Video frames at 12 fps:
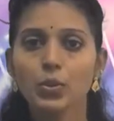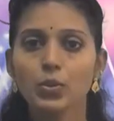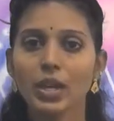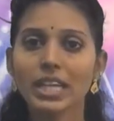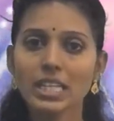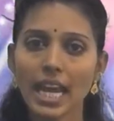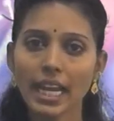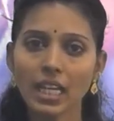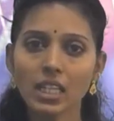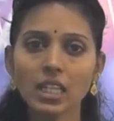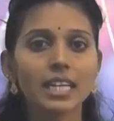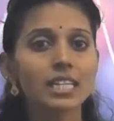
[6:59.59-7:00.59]
Right
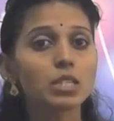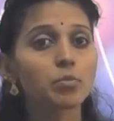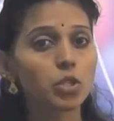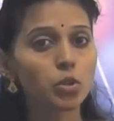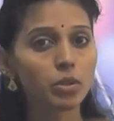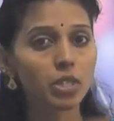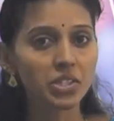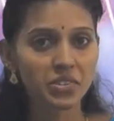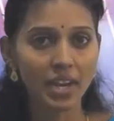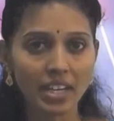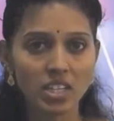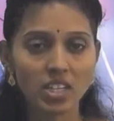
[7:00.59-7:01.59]
angle, its measurement
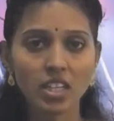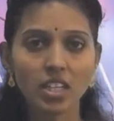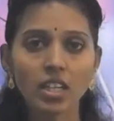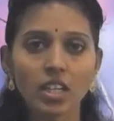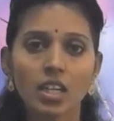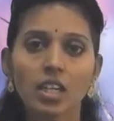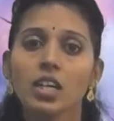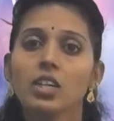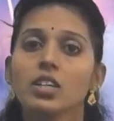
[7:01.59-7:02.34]
90 degree.